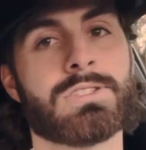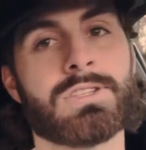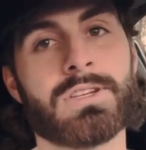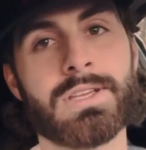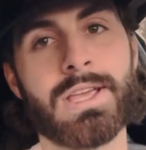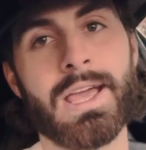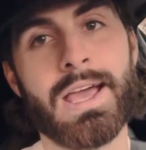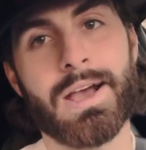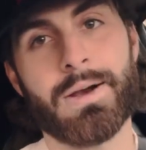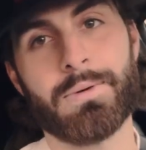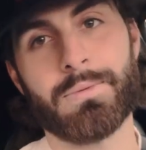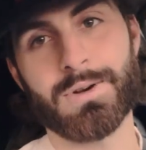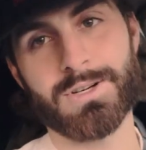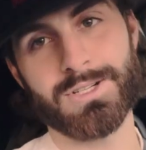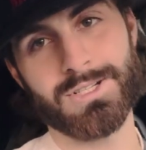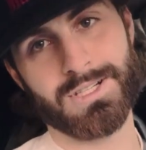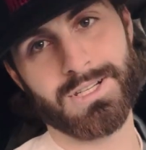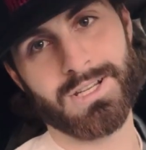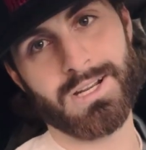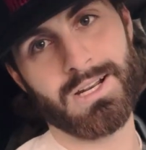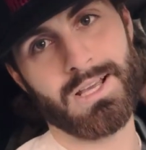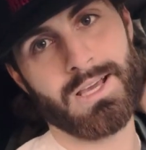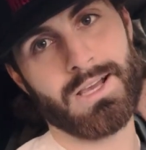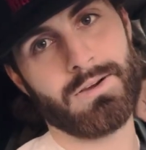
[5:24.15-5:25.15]
So yeah, we're
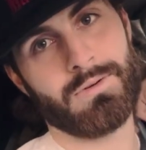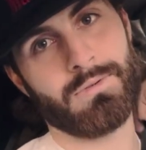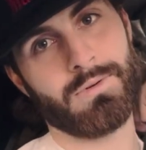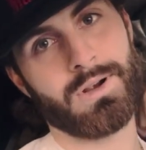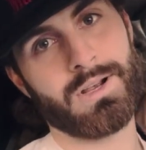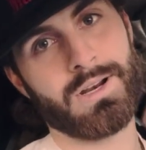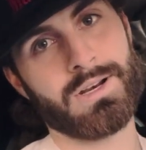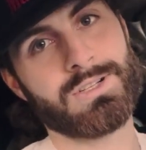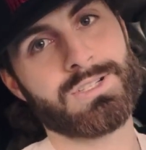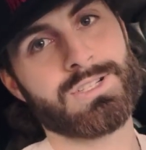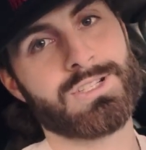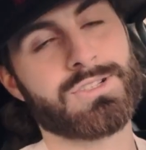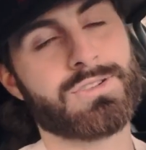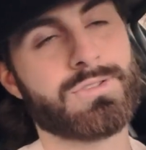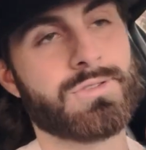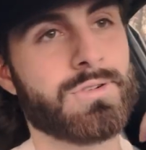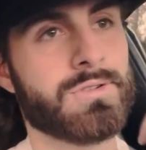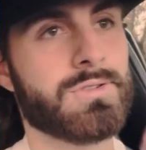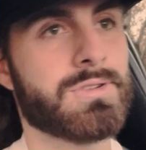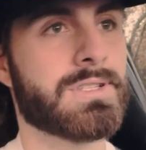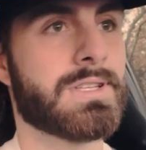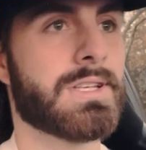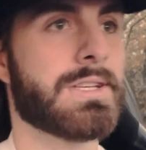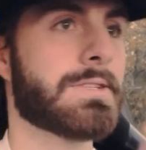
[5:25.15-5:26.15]
gonna just
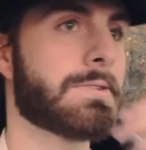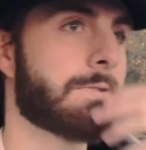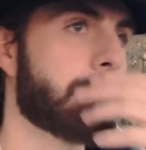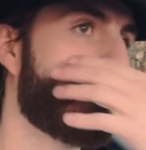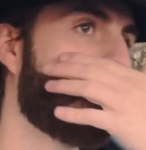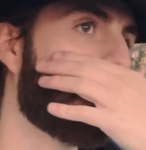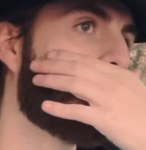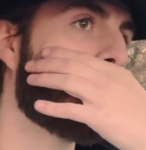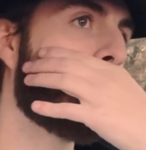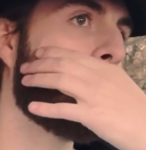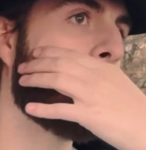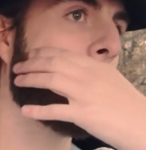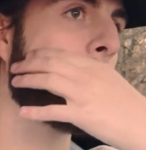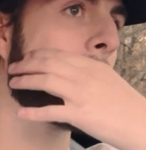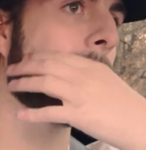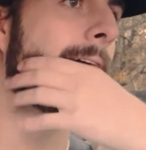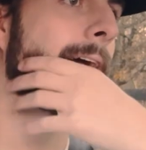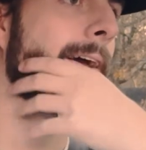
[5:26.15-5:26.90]
cruise this real quick.